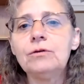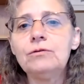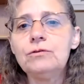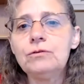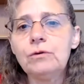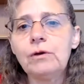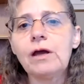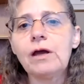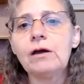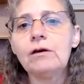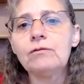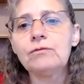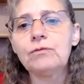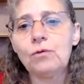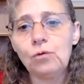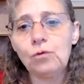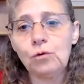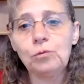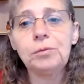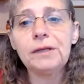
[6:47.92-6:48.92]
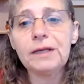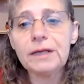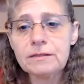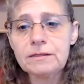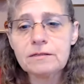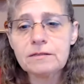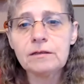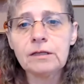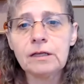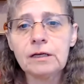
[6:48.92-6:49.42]
You do have whole
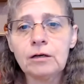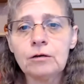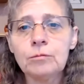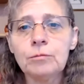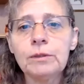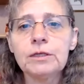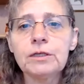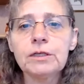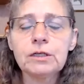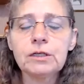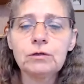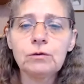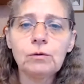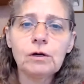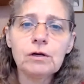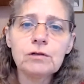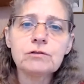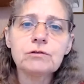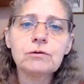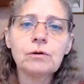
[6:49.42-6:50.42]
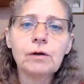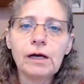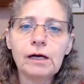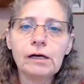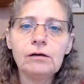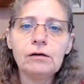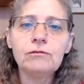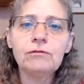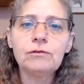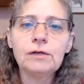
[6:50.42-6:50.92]
plants in there, but then you also
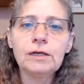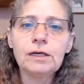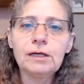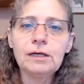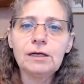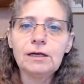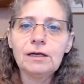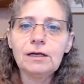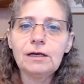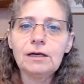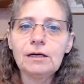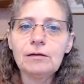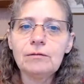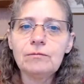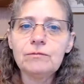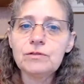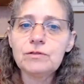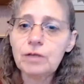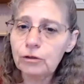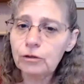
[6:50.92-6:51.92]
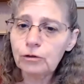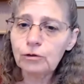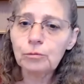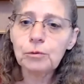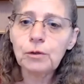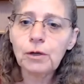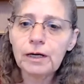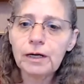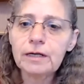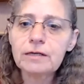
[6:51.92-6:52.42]
have cellular
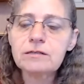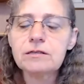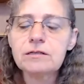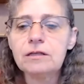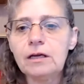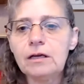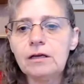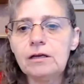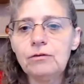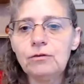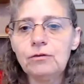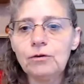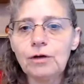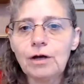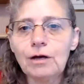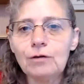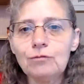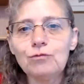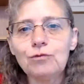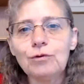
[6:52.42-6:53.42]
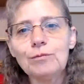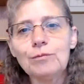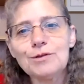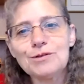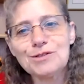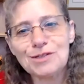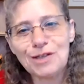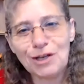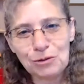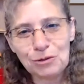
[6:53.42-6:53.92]
products, and they either come from the
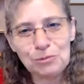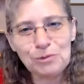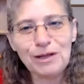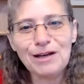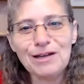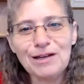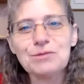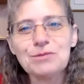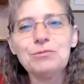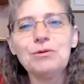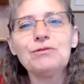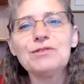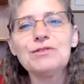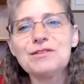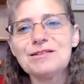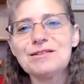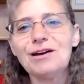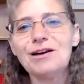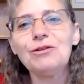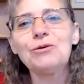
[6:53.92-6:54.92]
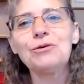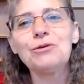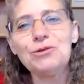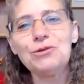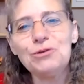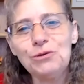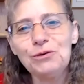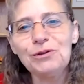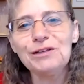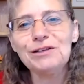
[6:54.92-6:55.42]
cytoplasm of the cell or the
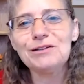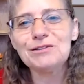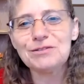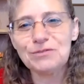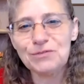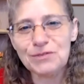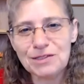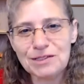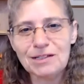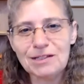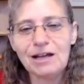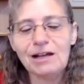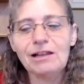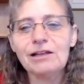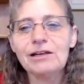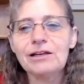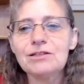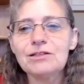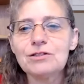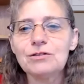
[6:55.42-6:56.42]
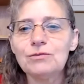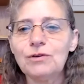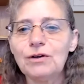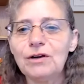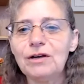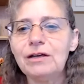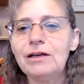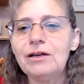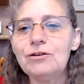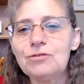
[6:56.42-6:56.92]
nucleus of the cell. And it's a
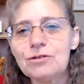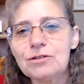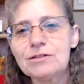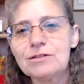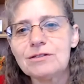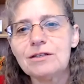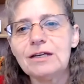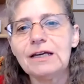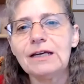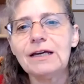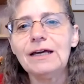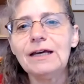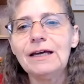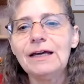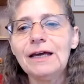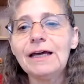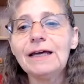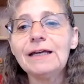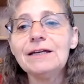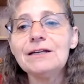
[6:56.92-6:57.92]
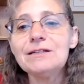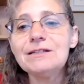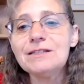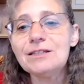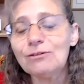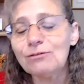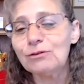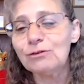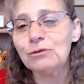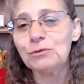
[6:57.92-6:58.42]
very interesting and a
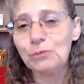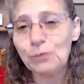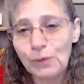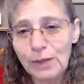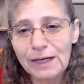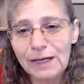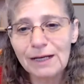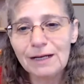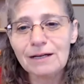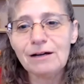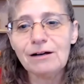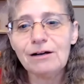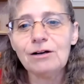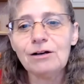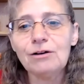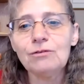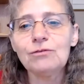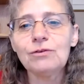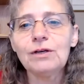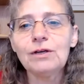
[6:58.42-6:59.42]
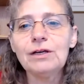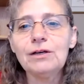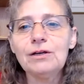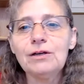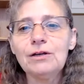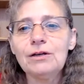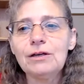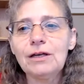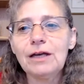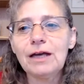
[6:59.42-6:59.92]
different way of
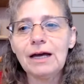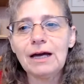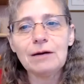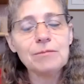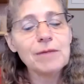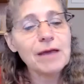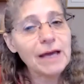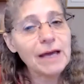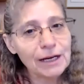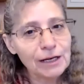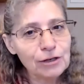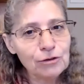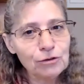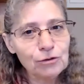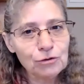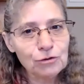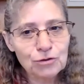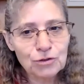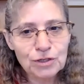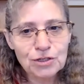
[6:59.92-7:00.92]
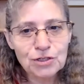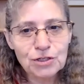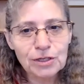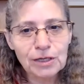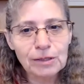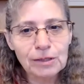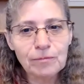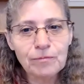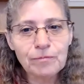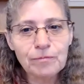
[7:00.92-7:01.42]
adding
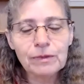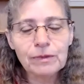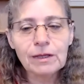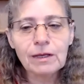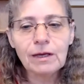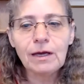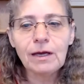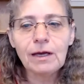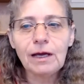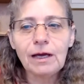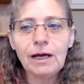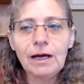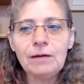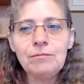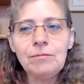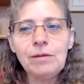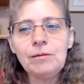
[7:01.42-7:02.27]
nutrition. And